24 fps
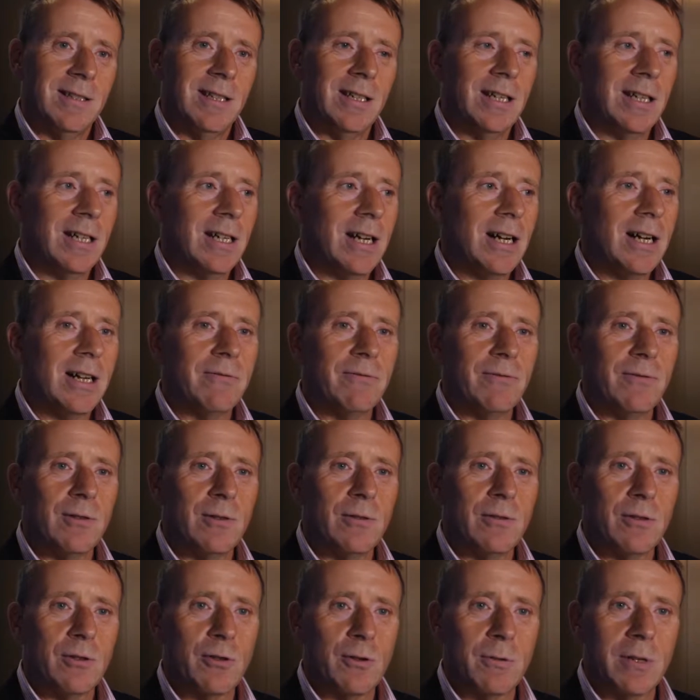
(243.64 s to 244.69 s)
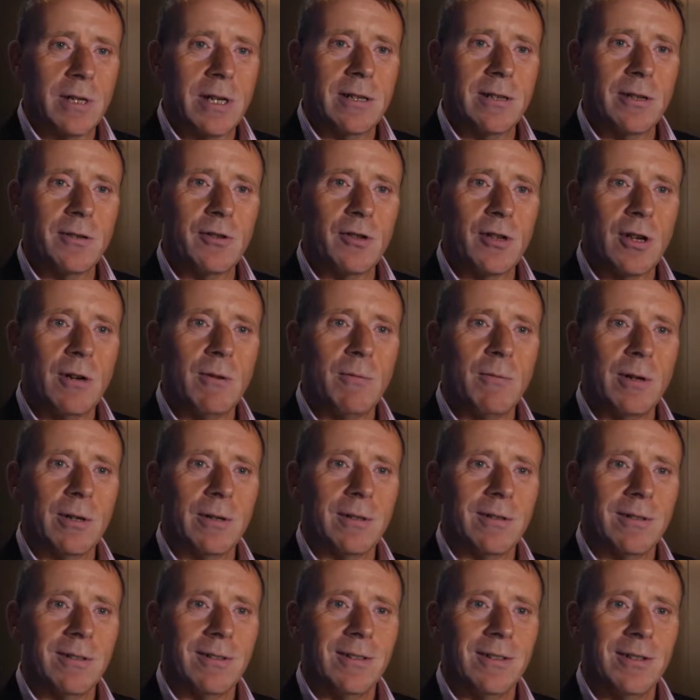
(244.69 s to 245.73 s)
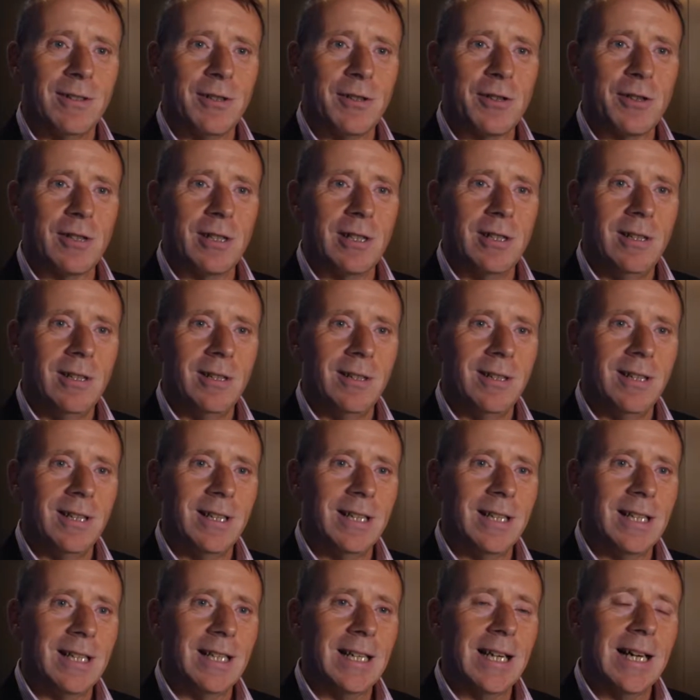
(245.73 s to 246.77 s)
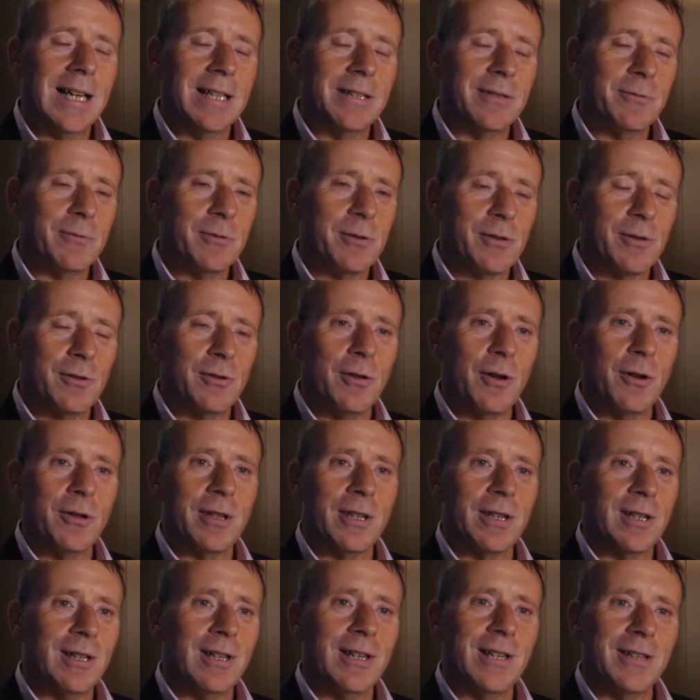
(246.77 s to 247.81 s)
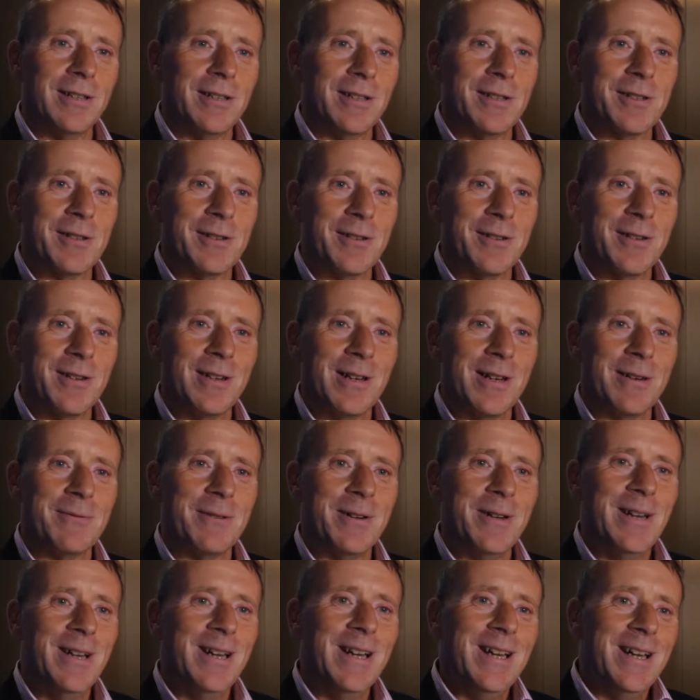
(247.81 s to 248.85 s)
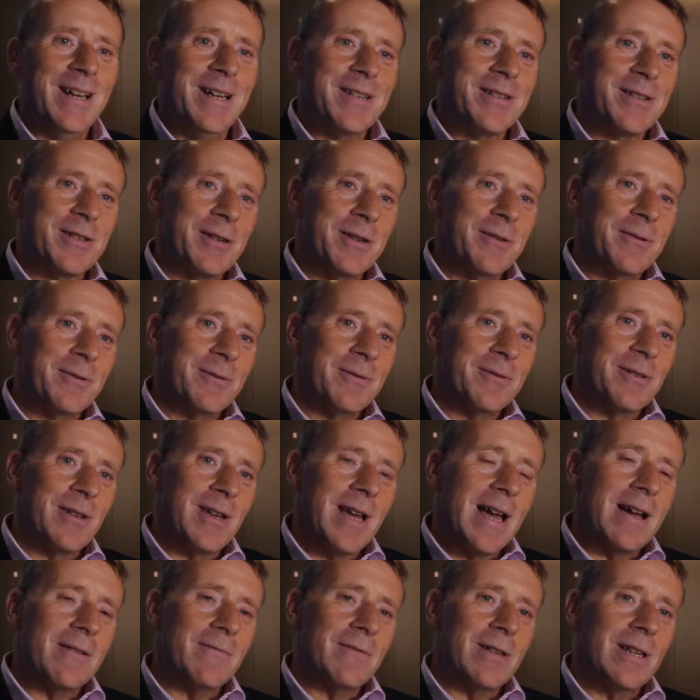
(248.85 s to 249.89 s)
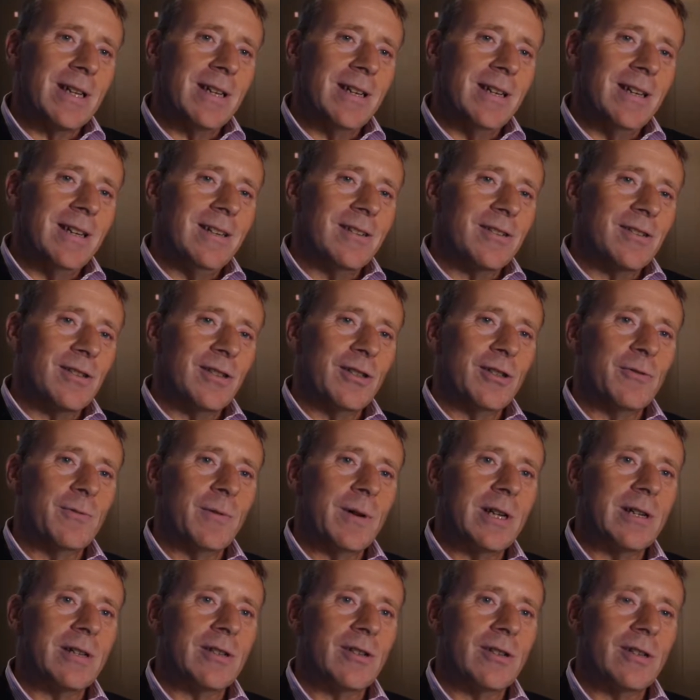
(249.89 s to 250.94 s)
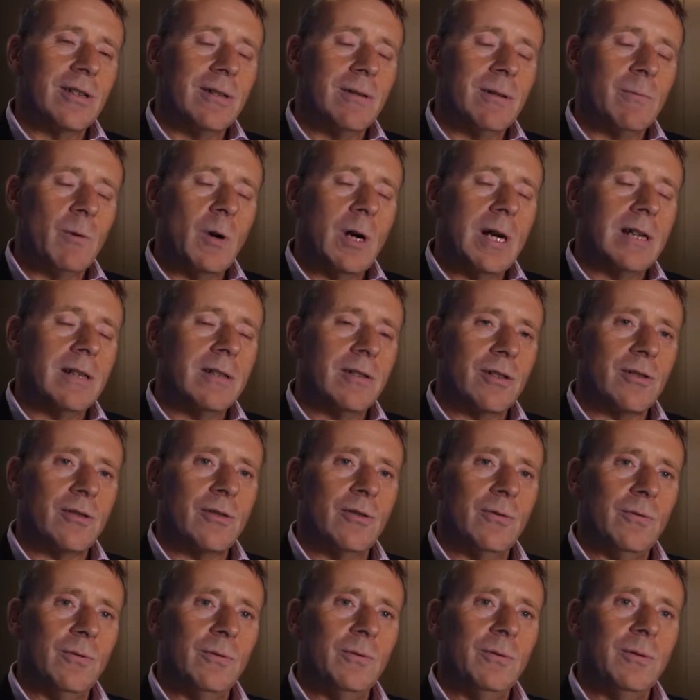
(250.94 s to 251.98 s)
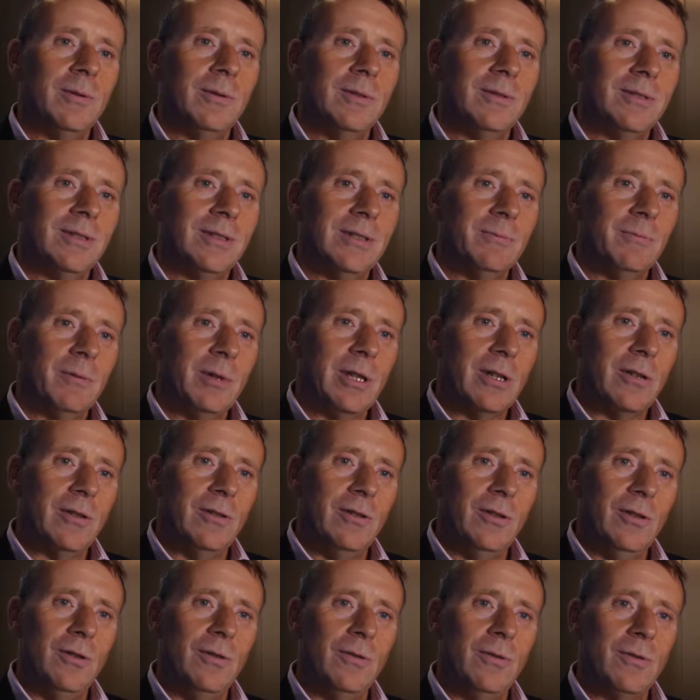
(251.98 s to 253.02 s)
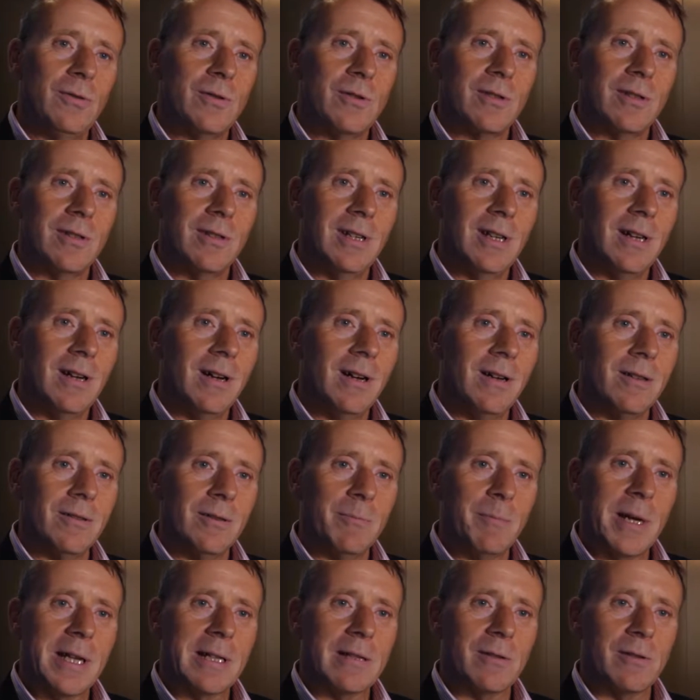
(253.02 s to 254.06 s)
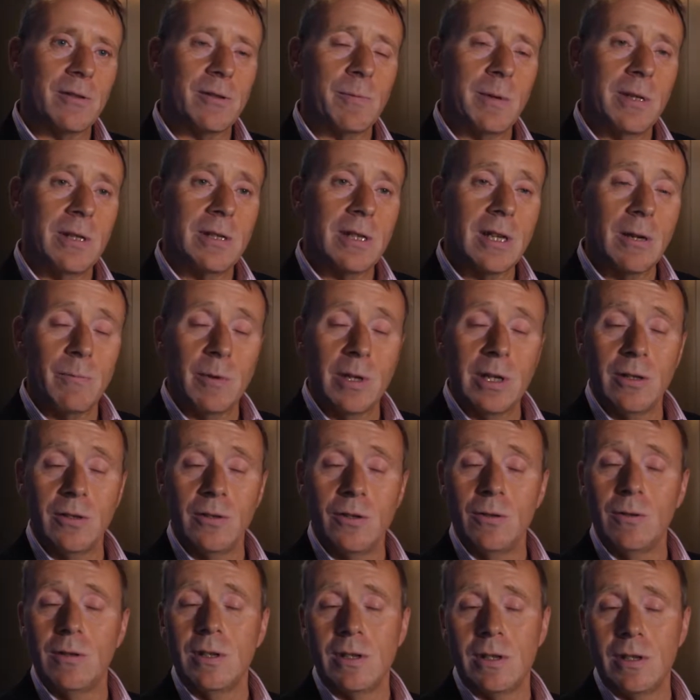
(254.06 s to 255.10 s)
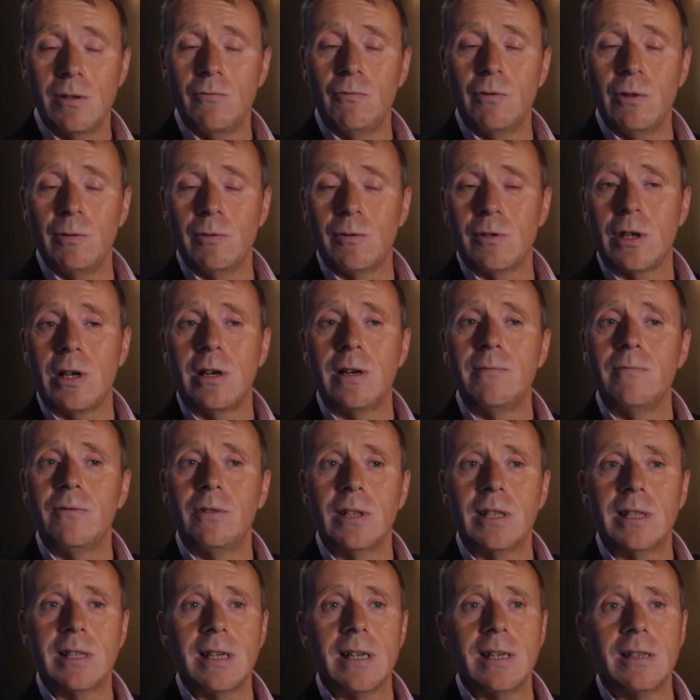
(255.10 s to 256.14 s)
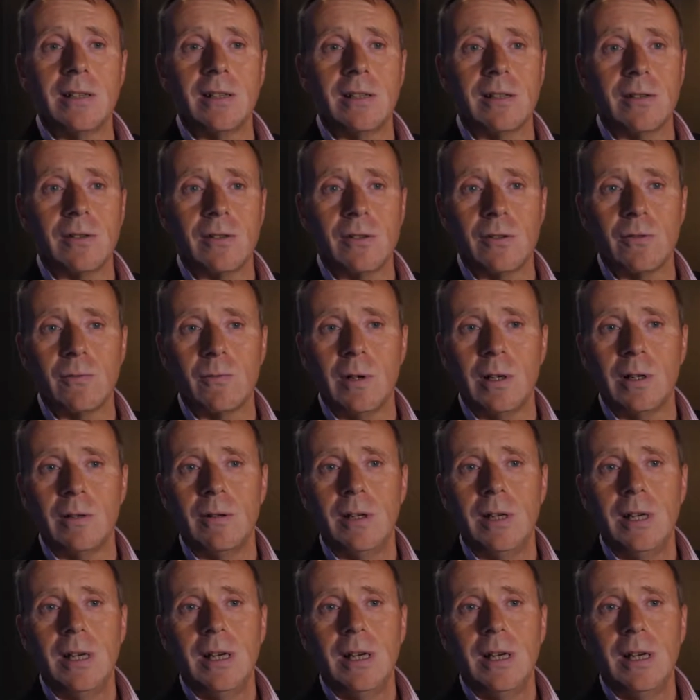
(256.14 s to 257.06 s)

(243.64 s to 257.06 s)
I flew the Tornado GL1 initially, and there was nothing like this. So to have a situation awareness tool that we can use on the battle space, and we can do this in real time via data links as well.